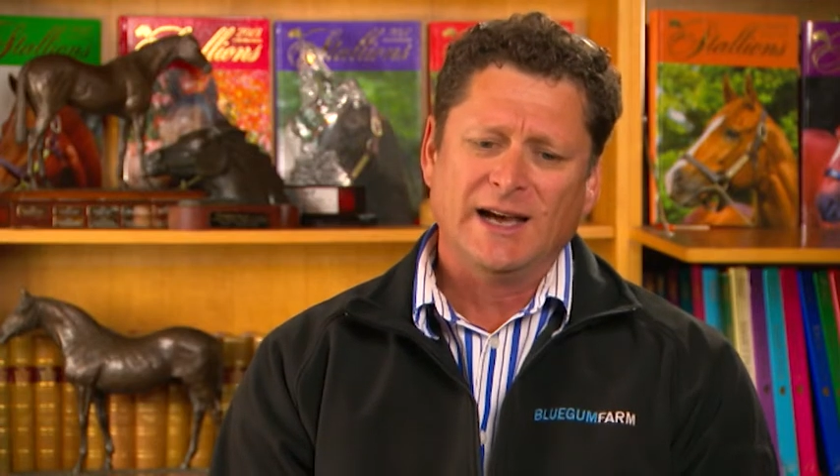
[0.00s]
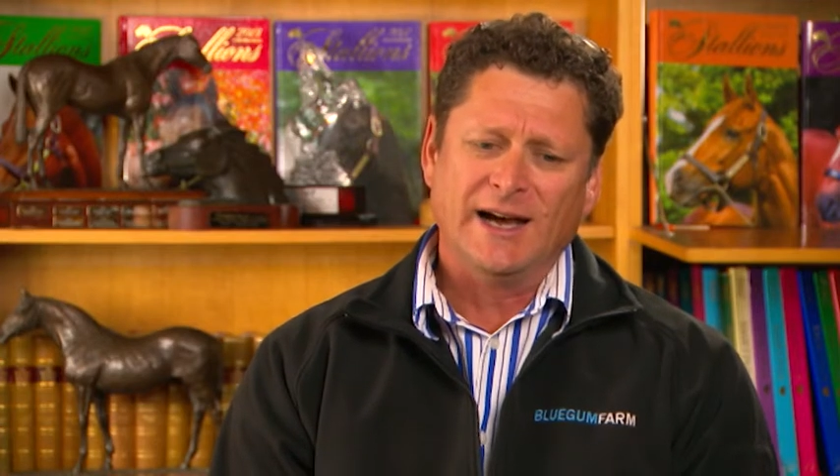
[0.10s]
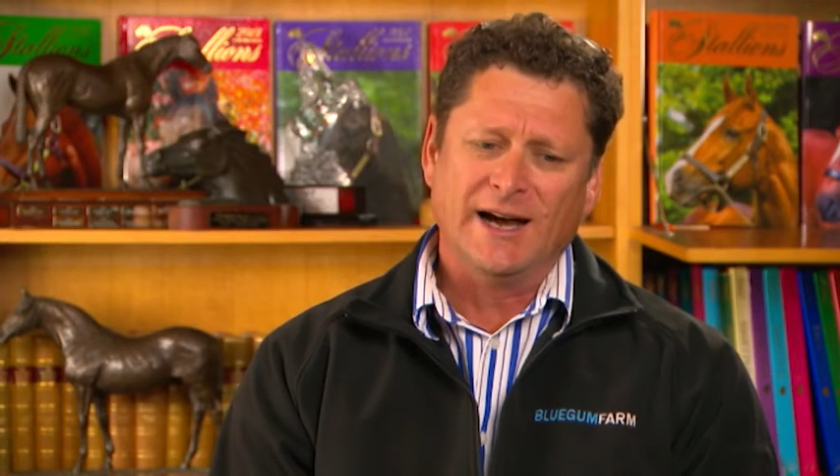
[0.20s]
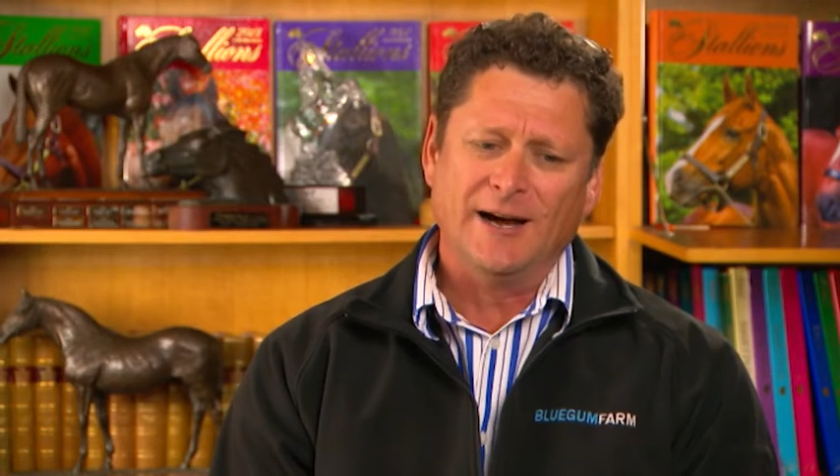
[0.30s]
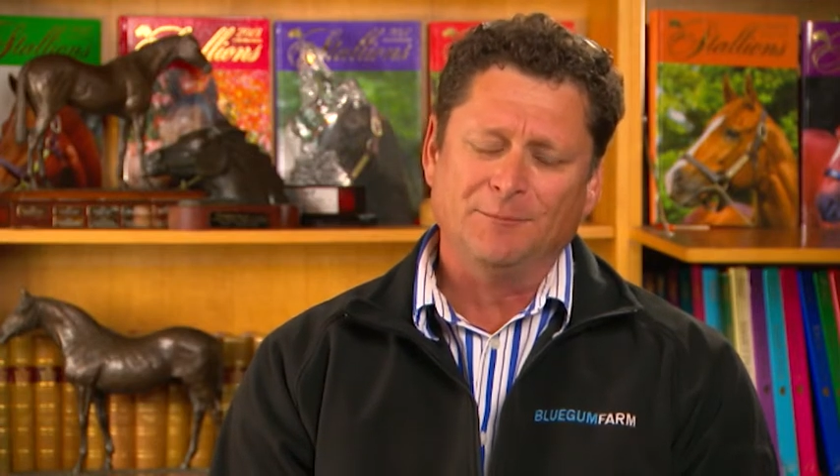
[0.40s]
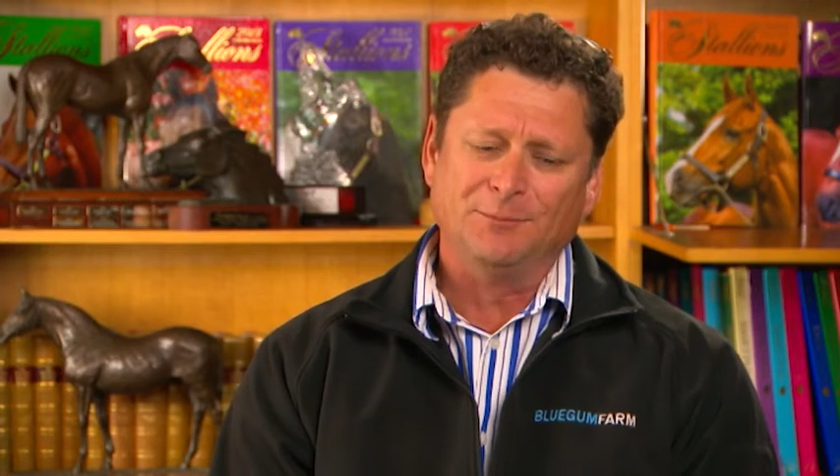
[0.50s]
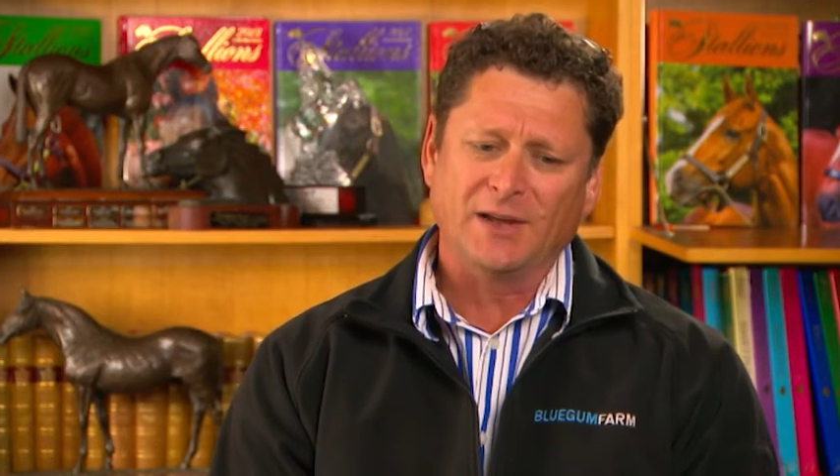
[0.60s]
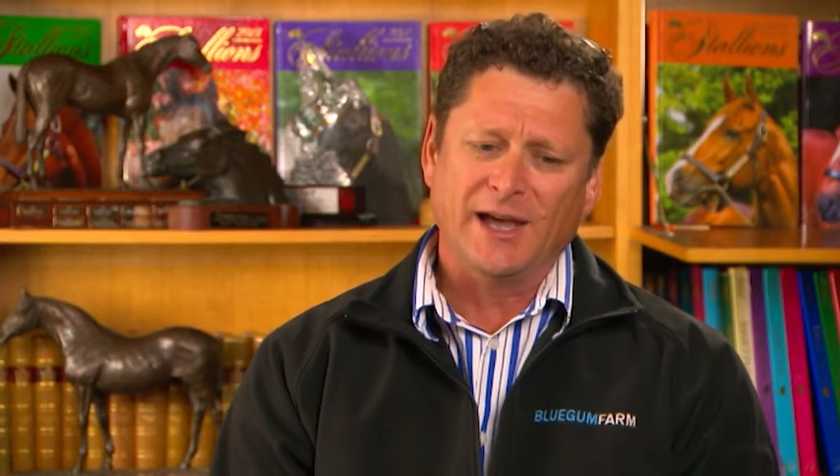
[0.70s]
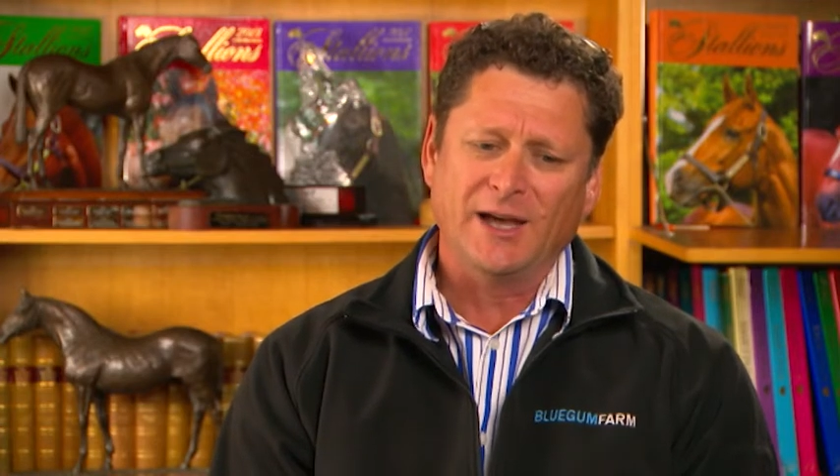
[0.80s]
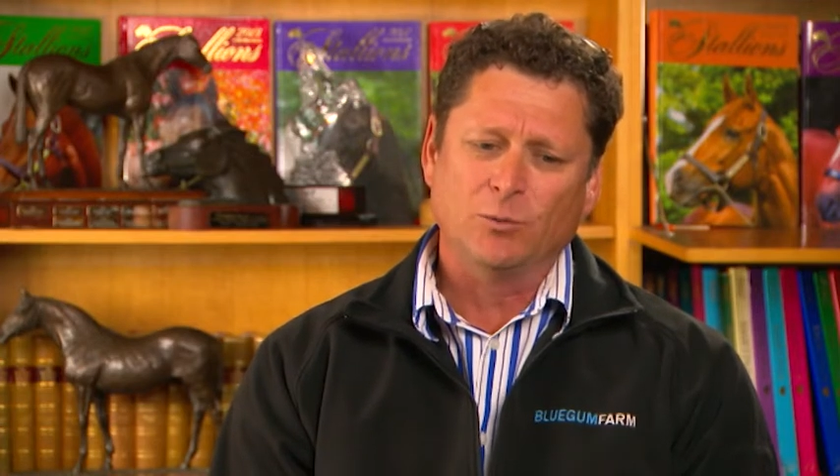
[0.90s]

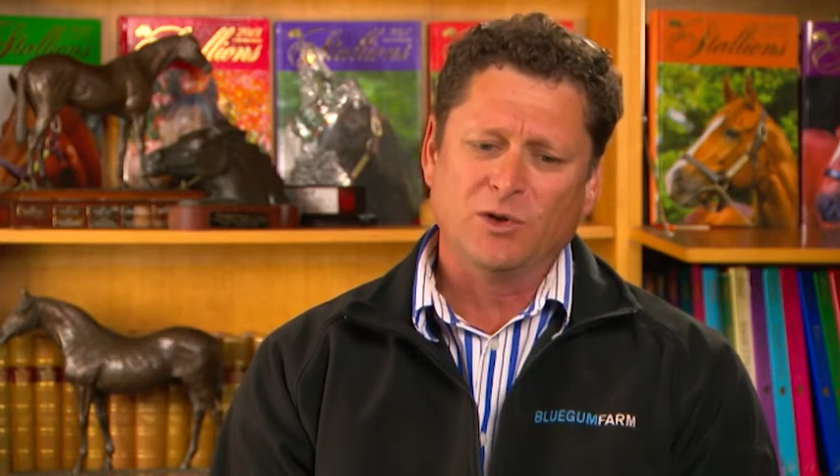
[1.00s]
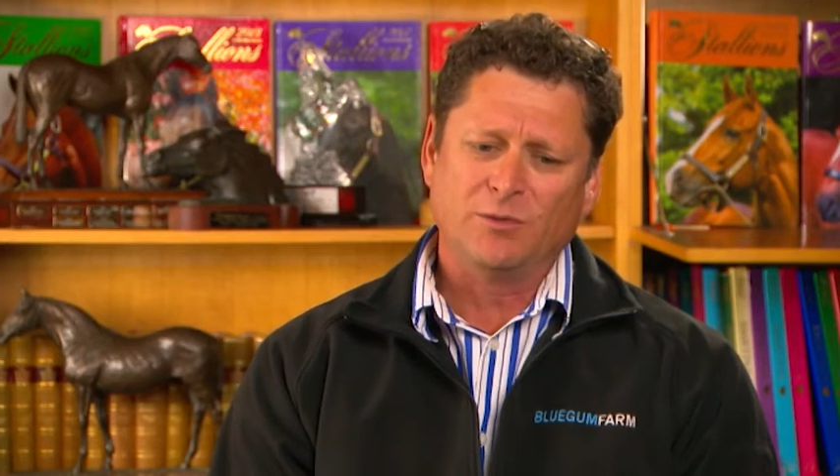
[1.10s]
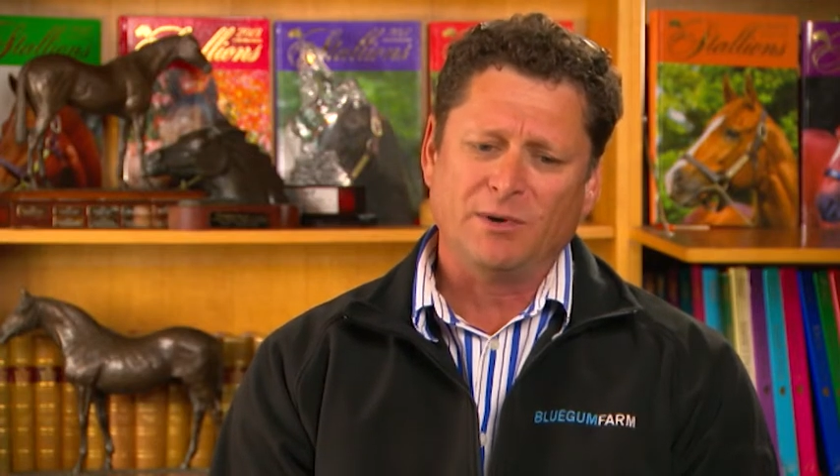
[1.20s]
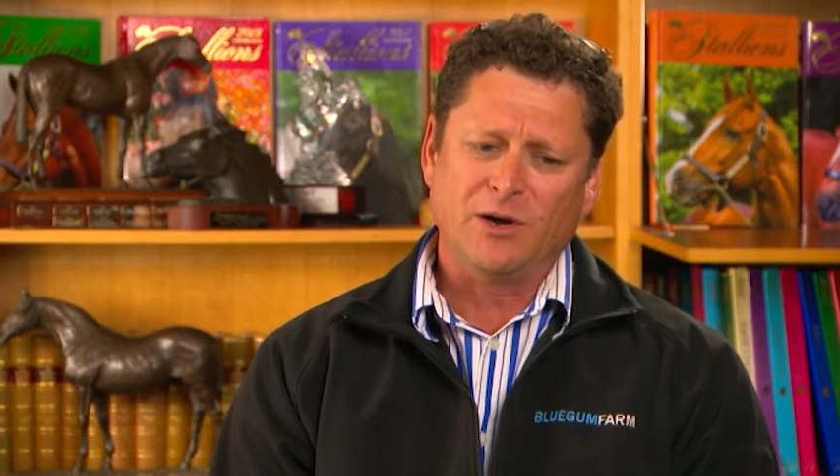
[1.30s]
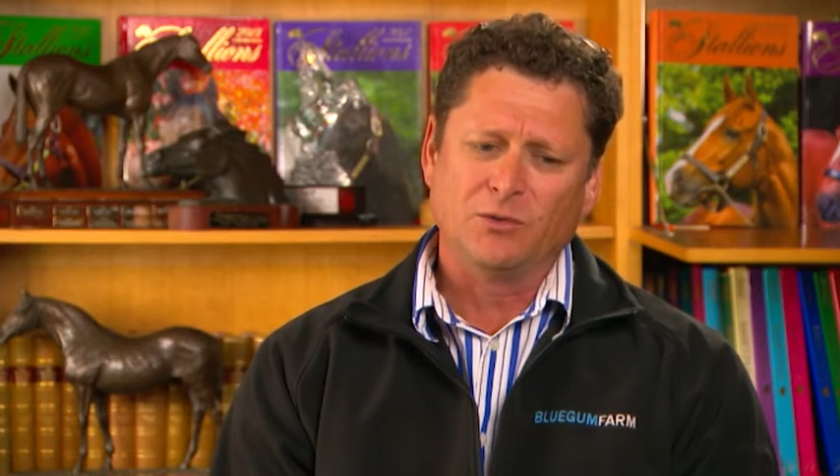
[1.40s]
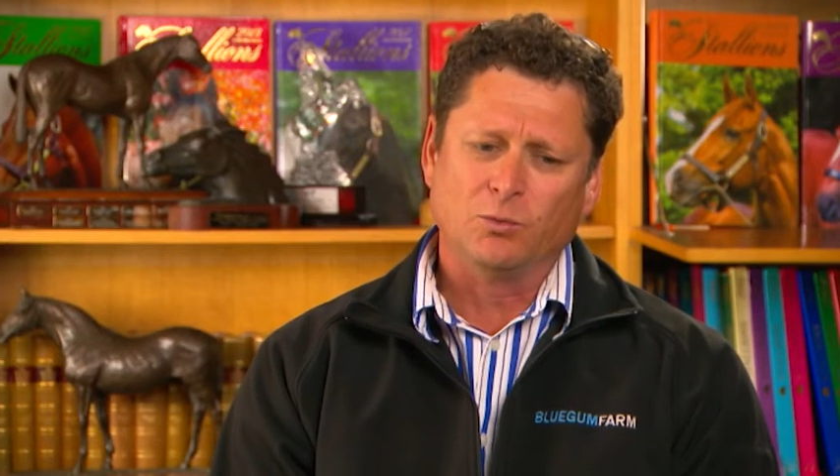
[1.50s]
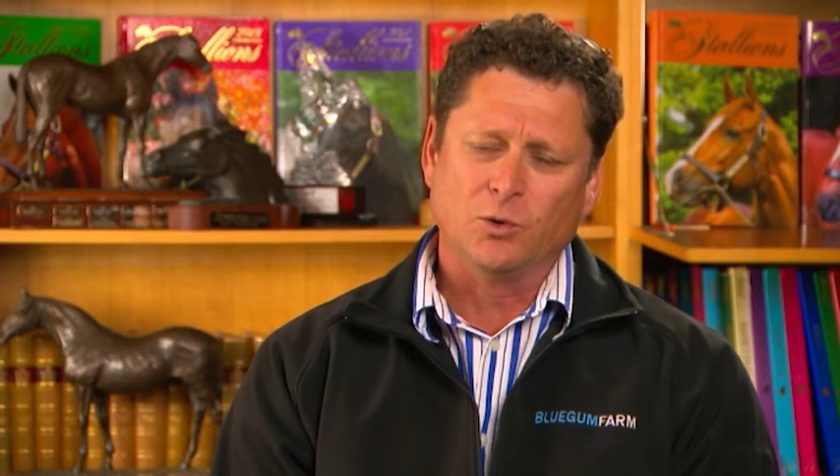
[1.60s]
And with both